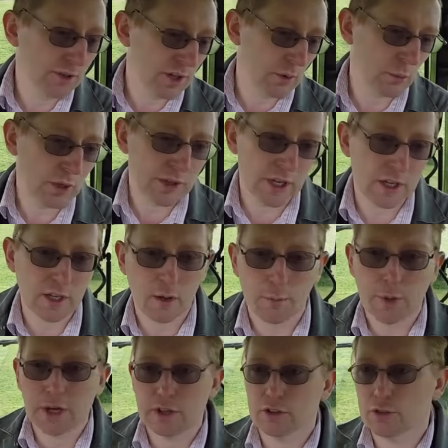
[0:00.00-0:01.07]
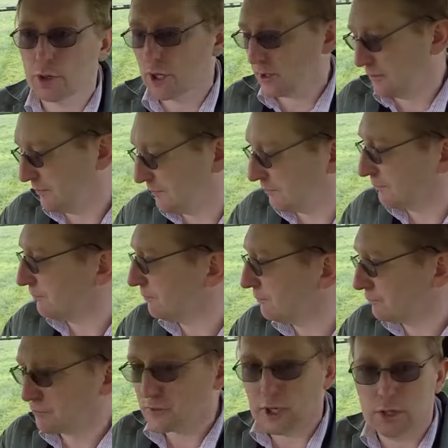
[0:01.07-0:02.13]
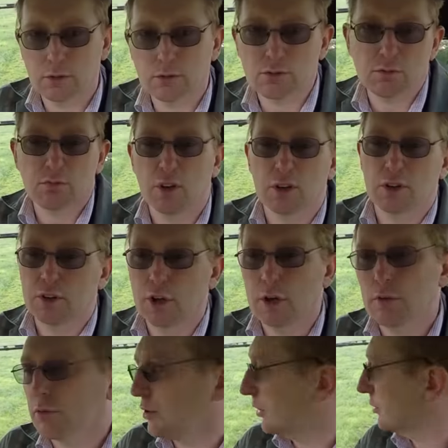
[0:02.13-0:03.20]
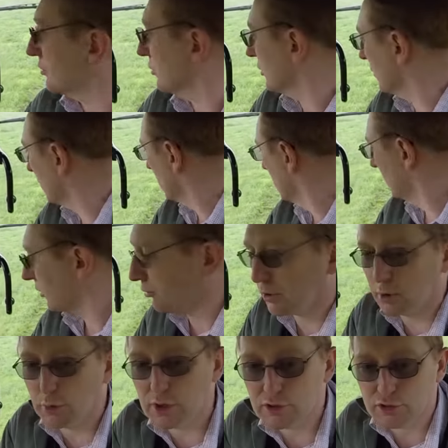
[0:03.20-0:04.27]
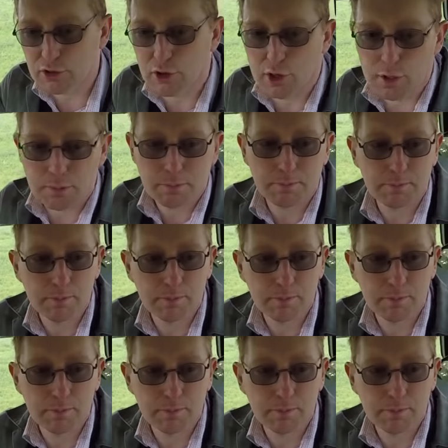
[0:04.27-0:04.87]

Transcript: And when they come back to it, and I don't know, in sort of three weeks time,